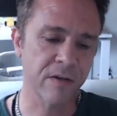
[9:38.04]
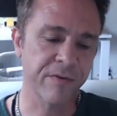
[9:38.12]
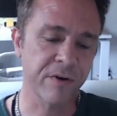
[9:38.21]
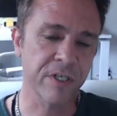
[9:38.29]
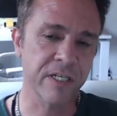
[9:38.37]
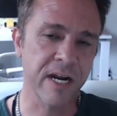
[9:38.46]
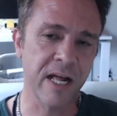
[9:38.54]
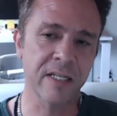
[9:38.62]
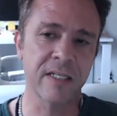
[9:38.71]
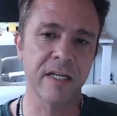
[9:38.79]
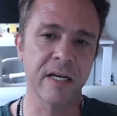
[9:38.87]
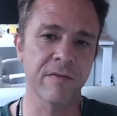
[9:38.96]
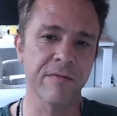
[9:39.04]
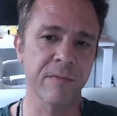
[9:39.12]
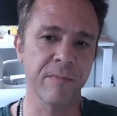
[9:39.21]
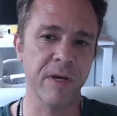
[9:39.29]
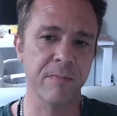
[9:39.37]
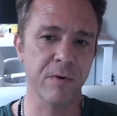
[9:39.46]
of functionality there for
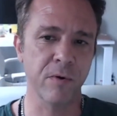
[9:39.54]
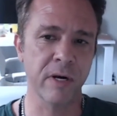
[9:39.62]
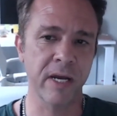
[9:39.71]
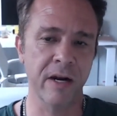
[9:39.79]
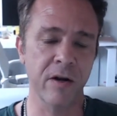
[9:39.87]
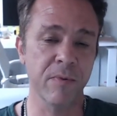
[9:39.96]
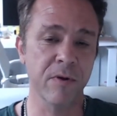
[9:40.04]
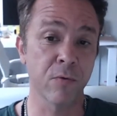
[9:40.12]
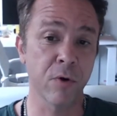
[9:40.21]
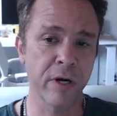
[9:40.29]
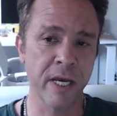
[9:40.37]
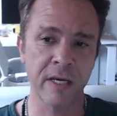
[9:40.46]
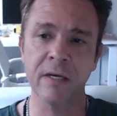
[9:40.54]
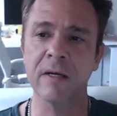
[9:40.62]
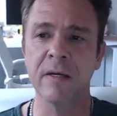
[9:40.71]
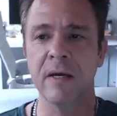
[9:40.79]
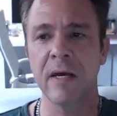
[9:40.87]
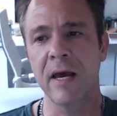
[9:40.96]
people who want to get up and running.
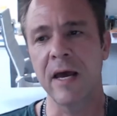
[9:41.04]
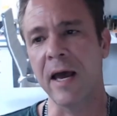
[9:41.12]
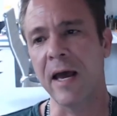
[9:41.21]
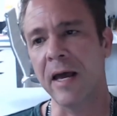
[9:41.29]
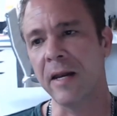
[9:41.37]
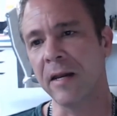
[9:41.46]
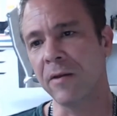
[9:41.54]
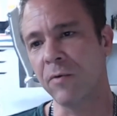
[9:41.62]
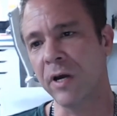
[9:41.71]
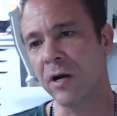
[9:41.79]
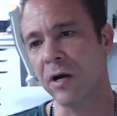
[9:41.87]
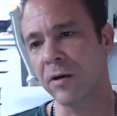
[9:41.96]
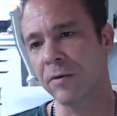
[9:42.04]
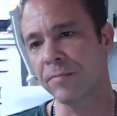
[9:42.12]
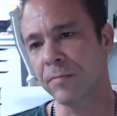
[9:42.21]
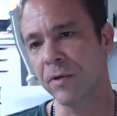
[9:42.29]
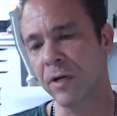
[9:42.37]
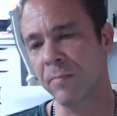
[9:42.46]
And we
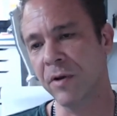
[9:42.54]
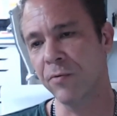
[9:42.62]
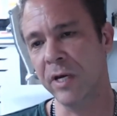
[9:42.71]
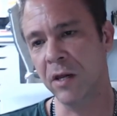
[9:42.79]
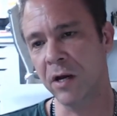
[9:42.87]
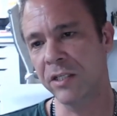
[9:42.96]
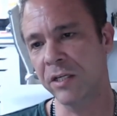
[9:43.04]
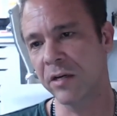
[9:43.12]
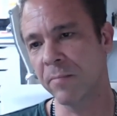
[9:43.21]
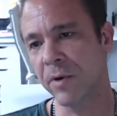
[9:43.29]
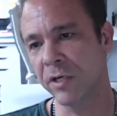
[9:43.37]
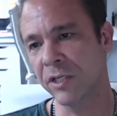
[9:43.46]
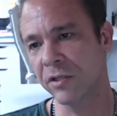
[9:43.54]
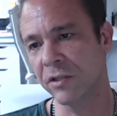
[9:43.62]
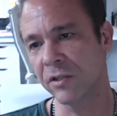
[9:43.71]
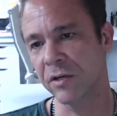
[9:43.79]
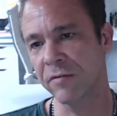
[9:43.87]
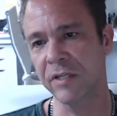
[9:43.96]
are going to be relaunching a merchant
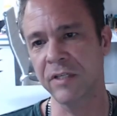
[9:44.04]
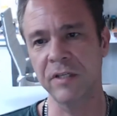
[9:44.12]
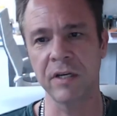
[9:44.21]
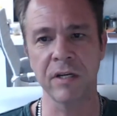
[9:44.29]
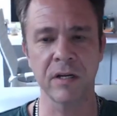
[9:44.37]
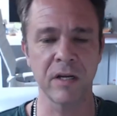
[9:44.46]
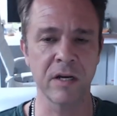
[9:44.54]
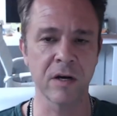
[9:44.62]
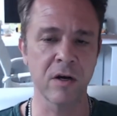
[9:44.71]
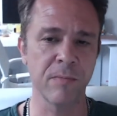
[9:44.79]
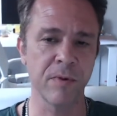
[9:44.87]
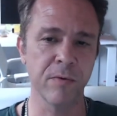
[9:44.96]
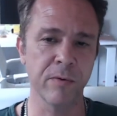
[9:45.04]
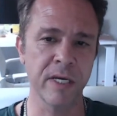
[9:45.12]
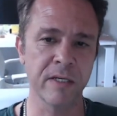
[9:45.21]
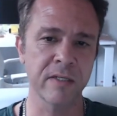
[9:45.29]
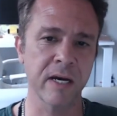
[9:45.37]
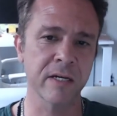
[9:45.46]
service in a couple of
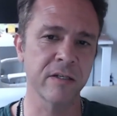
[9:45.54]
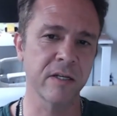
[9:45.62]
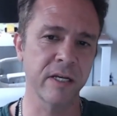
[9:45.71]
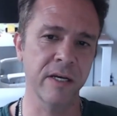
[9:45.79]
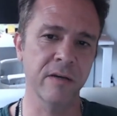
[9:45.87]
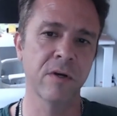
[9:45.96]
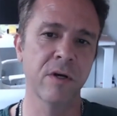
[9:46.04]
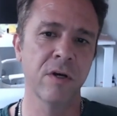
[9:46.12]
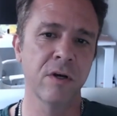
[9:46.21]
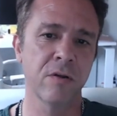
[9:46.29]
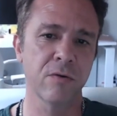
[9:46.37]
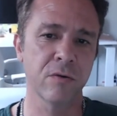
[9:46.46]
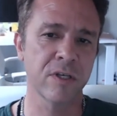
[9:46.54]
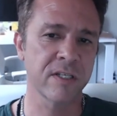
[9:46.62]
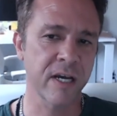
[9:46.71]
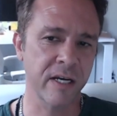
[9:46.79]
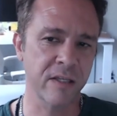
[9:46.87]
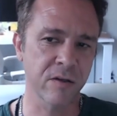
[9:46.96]
weeks, actually, through the
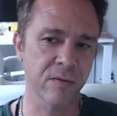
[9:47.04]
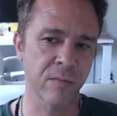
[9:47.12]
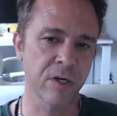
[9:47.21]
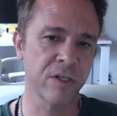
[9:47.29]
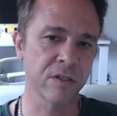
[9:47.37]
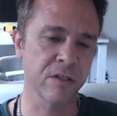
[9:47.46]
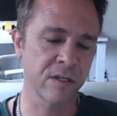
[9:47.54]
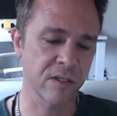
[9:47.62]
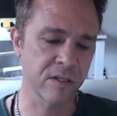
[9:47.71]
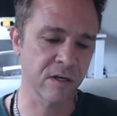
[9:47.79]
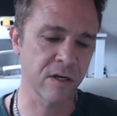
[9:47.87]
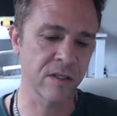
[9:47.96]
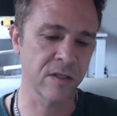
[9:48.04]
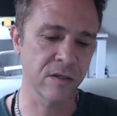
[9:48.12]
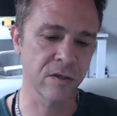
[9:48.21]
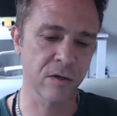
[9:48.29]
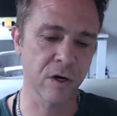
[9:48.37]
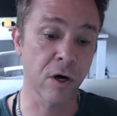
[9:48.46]
site, so merchants can start
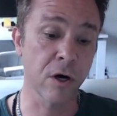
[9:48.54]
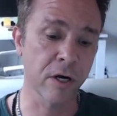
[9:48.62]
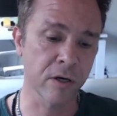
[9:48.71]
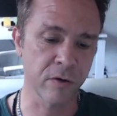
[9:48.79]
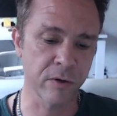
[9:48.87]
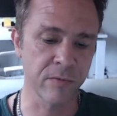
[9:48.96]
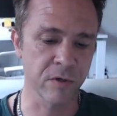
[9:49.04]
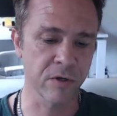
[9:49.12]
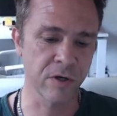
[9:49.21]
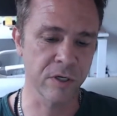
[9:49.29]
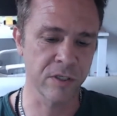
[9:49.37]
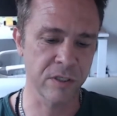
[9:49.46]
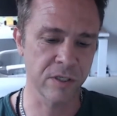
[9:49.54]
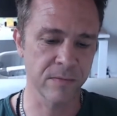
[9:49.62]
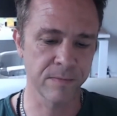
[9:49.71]
to earn cryptocurrency.